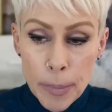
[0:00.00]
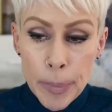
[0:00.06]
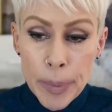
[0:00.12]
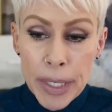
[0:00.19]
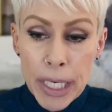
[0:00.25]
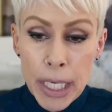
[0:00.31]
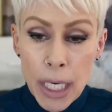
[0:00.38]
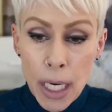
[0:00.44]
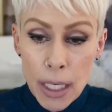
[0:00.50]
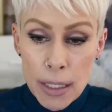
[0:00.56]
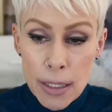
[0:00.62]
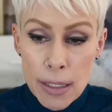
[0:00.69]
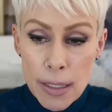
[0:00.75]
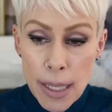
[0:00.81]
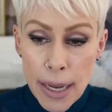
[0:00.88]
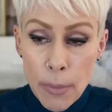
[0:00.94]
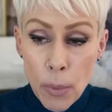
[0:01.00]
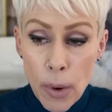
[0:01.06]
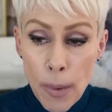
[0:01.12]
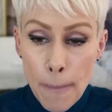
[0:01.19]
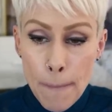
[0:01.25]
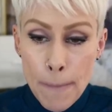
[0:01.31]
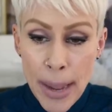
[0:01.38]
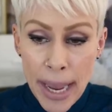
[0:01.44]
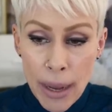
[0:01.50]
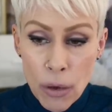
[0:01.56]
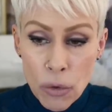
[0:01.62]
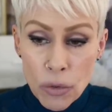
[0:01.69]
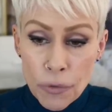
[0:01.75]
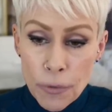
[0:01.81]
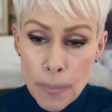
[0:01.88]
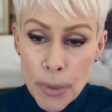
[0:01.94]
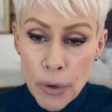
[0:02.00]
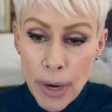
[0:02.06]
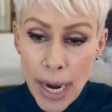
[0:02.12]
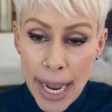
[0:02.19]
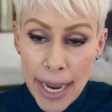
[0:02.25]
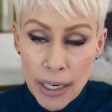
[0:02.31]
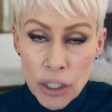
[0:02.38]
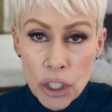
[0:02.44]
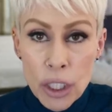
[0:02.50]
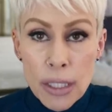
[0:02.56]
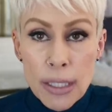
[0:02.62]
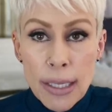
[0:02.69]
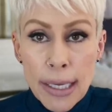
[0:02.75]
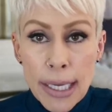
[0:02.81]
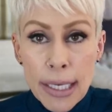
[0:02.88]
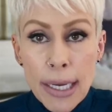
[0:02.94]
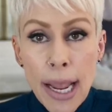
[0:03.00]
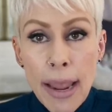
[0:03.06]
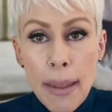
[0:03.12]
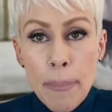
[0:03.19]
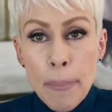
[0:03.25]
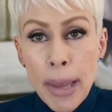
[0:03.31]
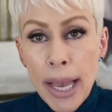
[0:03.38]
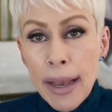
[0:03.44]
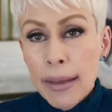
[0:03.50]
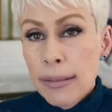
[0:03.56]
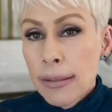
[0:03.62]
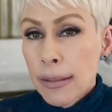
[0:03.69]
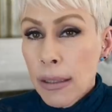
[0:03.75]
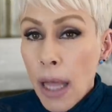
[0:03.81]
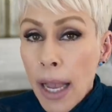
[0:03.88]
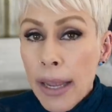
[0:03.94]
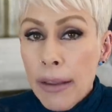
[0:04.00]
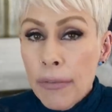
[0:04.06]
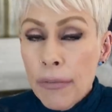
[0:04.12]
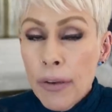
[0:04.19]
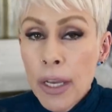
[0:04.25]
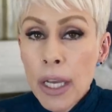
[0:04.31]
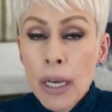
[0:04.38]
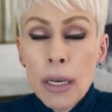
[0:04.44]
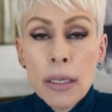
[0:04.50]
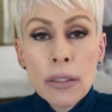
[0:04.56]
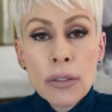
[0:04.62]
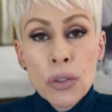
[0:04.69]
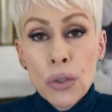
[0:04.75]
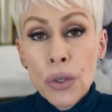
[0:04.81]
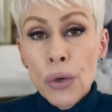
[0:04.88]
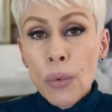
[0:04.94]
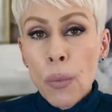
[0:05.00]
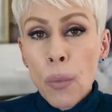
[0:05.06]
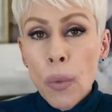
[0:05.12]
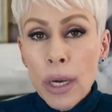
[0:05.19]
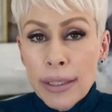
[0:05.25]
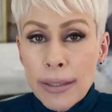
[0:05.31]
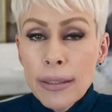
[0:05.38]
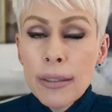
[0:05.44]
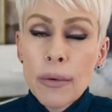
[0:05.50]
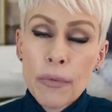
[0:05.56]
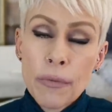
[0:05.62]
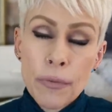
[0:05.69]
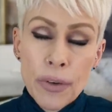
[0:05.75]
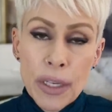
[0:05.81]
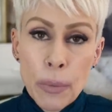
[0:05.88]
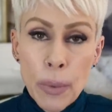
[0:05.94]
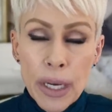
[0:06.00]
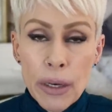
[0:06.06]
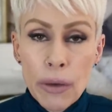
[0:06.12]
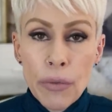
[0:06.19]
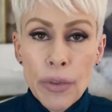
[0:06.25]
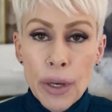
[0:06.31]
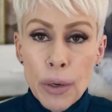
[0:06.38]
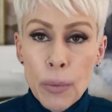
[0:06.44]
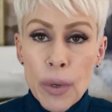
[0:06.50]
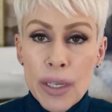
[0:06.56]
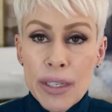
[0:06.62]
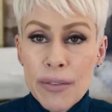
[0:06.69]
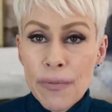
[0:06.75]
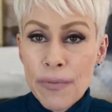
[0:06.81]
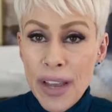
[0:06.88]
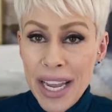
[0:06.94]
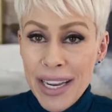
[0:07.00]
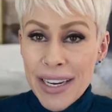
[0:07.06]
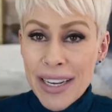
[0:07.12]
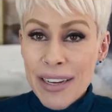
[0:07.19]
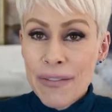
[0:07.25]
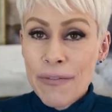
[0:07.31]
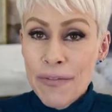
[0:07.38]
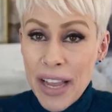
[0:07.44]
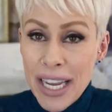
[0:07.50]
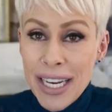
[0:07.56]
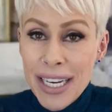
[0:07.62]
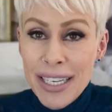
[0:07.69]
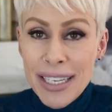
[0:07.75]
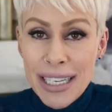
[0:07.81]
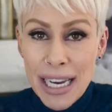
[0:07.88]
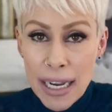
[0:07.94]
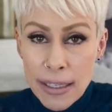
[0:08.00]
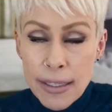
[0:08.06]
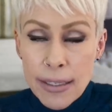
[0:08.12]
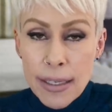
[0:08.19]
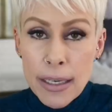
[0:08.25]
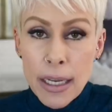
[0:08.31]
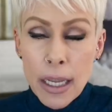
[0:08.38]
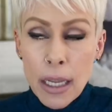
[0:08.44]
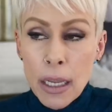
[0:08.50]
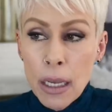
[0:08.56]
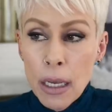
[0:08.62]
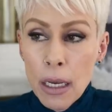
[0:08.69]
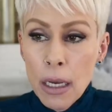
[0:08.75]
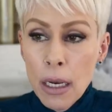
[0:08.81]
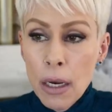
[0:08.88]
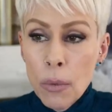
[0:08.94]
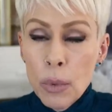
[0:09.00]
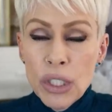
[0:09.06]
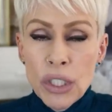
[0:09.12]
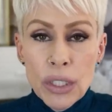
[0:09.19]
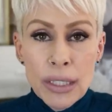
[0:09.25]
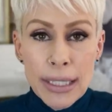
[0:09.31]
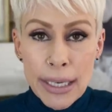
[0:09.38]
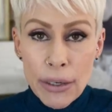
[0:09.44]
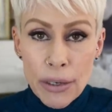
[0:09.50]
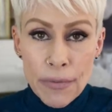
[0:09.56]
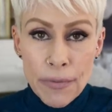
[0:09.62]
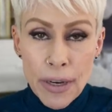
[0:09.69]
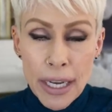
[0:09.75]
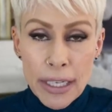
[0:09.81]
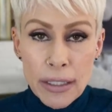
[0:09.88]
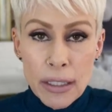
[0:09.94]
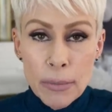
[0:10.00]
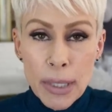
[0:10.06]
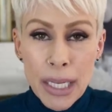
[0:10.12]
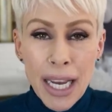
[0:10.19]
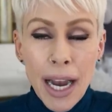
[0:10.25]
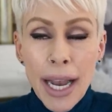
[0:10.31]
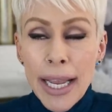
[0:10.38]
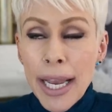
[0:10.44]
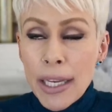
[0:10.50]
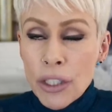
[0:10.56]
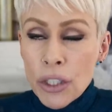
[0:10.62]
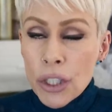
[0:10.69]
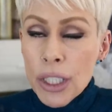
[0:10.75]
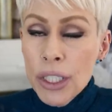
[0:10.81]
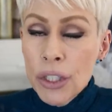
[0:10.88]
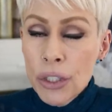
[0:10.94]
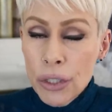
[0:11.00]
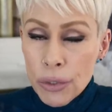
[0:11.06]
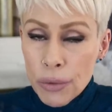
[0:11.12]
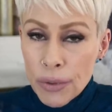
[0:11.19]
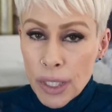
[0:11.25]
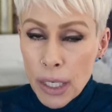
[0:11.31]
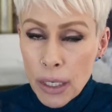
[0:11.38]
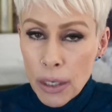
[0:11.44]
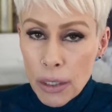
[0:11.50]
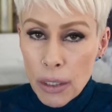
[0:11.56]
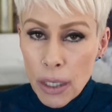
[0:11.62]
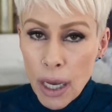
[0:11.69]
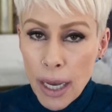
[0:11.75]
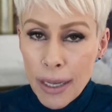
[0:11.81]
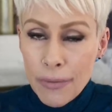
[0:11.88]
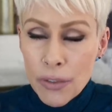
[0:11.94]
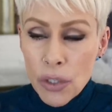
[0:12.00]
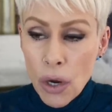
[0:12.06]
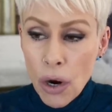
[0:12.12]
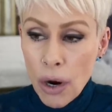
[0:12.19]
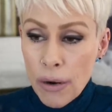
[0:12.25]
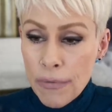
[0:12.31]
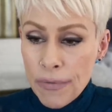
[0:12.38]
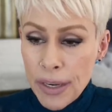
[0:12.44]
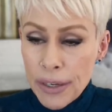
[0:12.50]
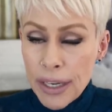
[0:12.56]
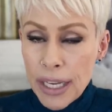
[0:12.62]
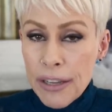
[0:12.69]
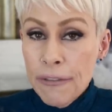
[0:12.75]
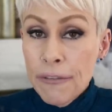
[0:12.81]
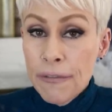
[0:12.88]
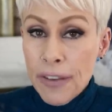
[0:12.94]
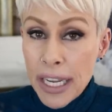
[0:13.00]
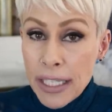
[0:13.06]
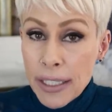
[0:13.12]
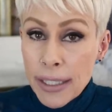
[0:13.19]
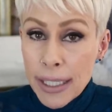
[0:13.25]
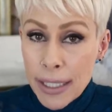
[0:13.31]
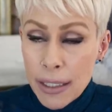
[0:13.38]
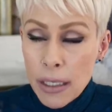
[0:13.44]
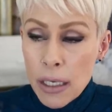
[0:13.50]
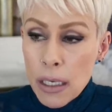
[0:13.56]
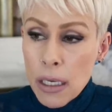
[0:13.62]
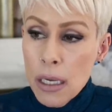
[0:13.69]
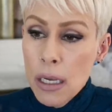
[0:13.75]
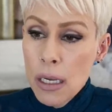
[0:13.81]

because they were bound from their actions in a past life. So there wasn't free will, there was fated destiny. which is terrifying to me. I actually do think our lives are very fated.